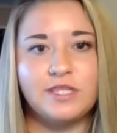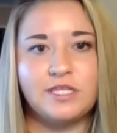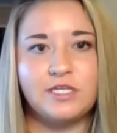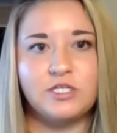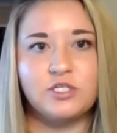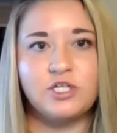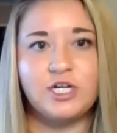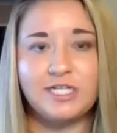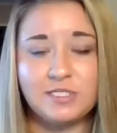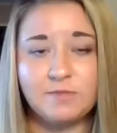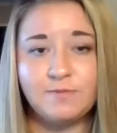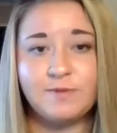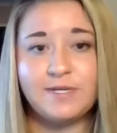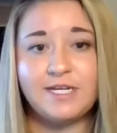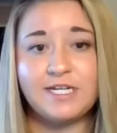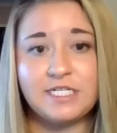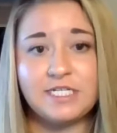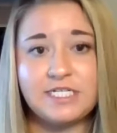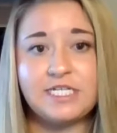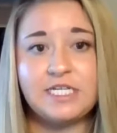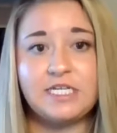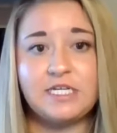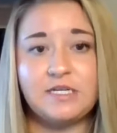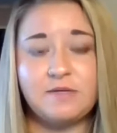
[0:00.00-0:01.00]
transplant
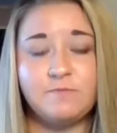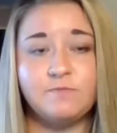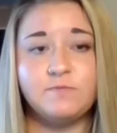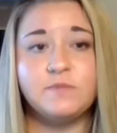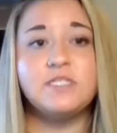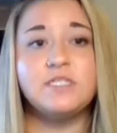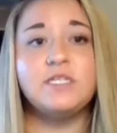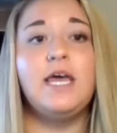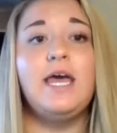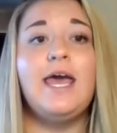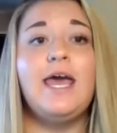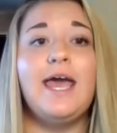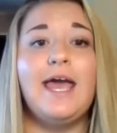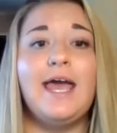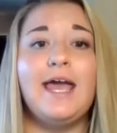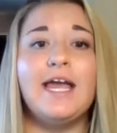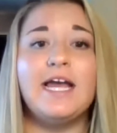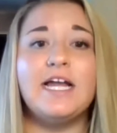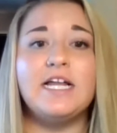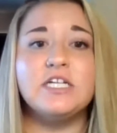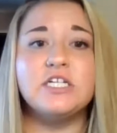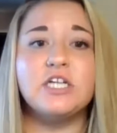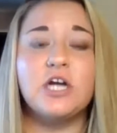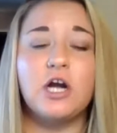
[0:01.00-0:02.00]
teams
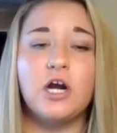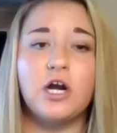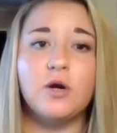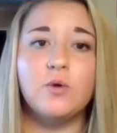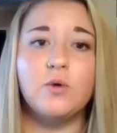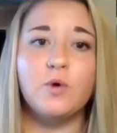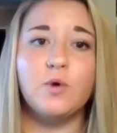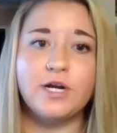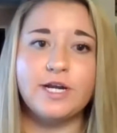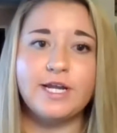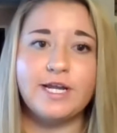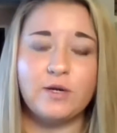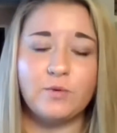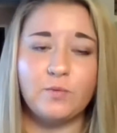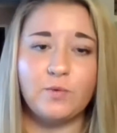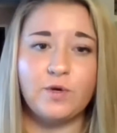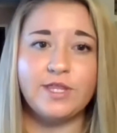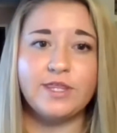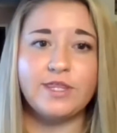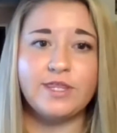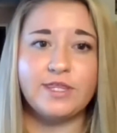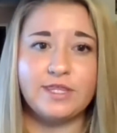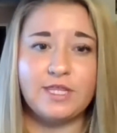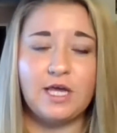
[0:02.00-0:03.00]
and are working
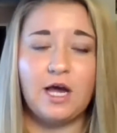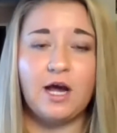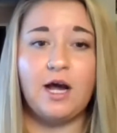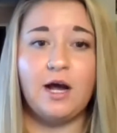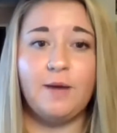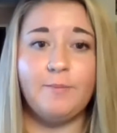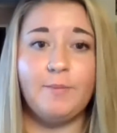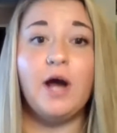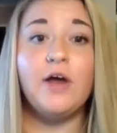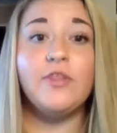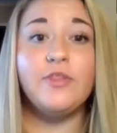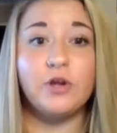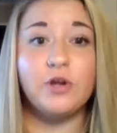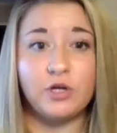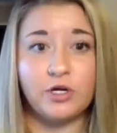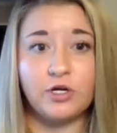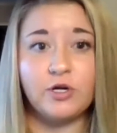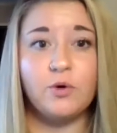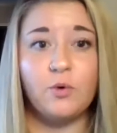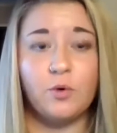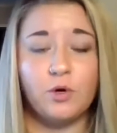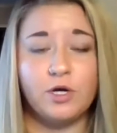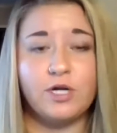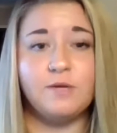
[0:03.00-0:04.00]
with
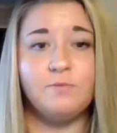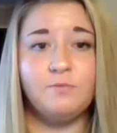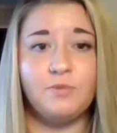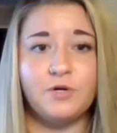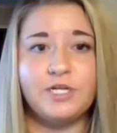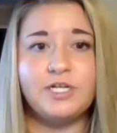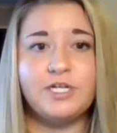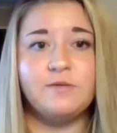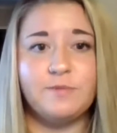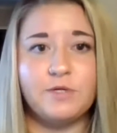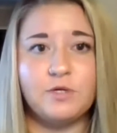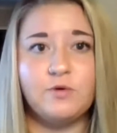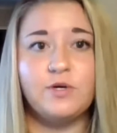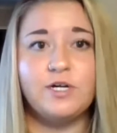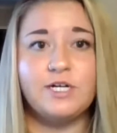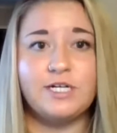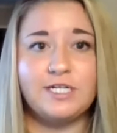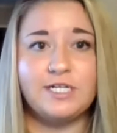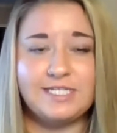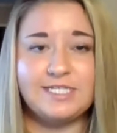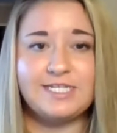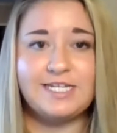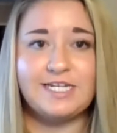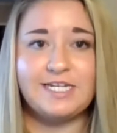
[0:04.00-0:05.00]
other organ procurement
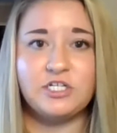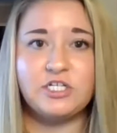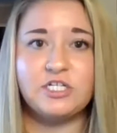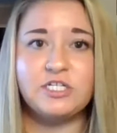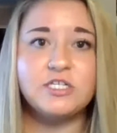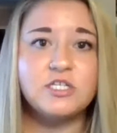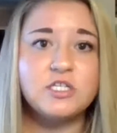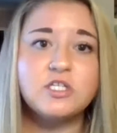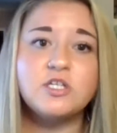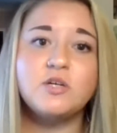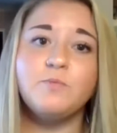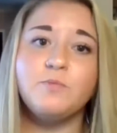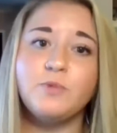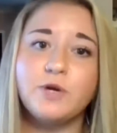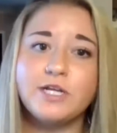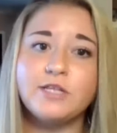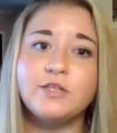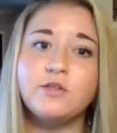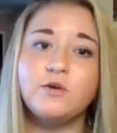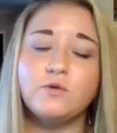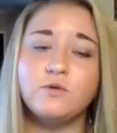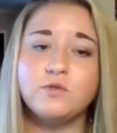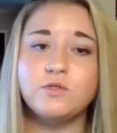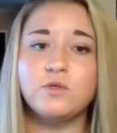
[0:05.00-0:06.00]
organizations to bring
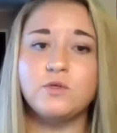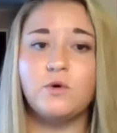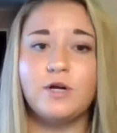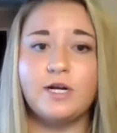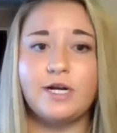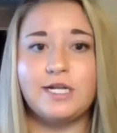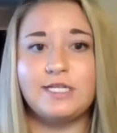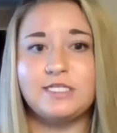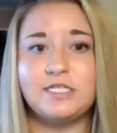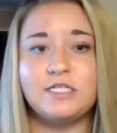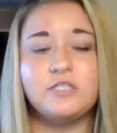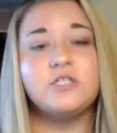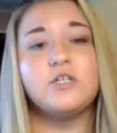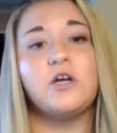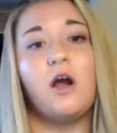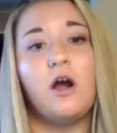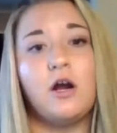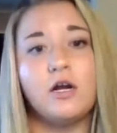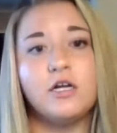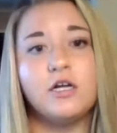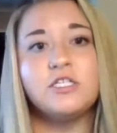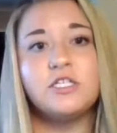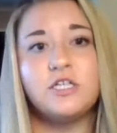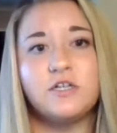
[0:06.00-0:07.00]
those organs into
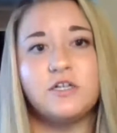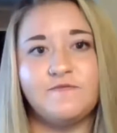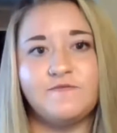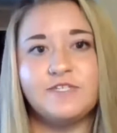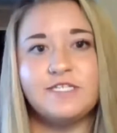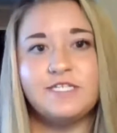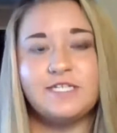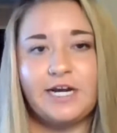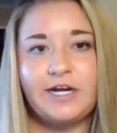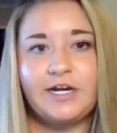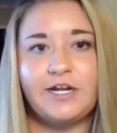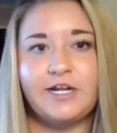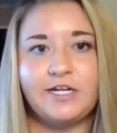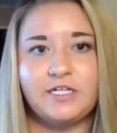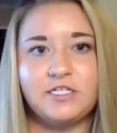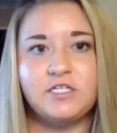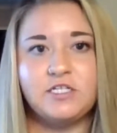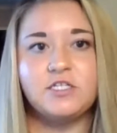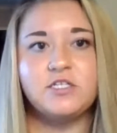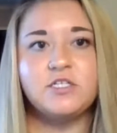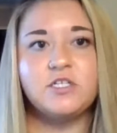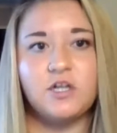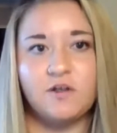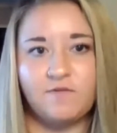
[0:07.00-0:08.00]
our service area
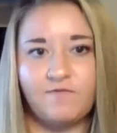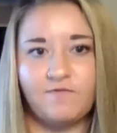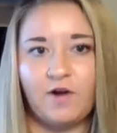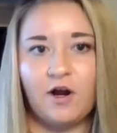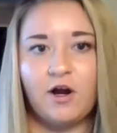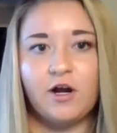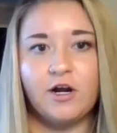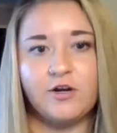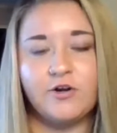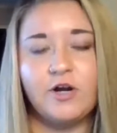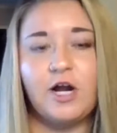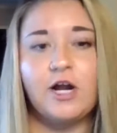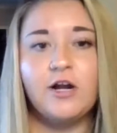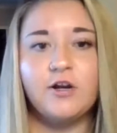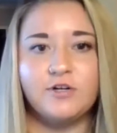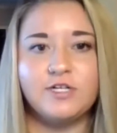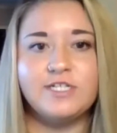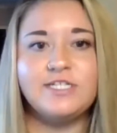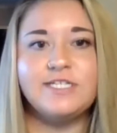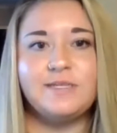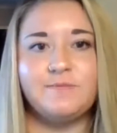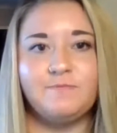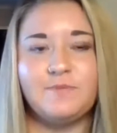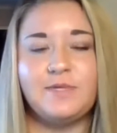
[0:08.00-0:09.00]
to serve our
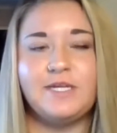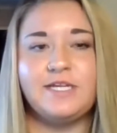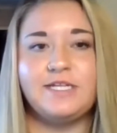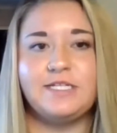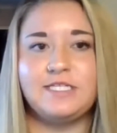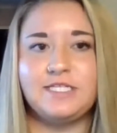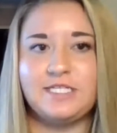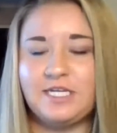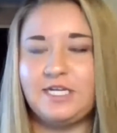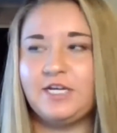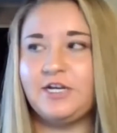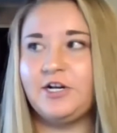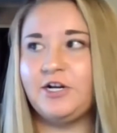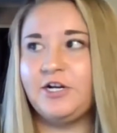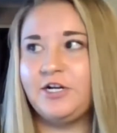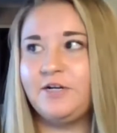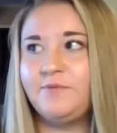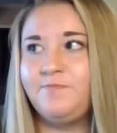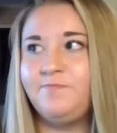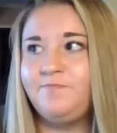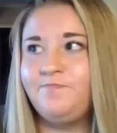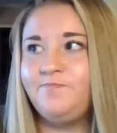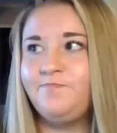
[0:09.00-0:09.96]
recipients here.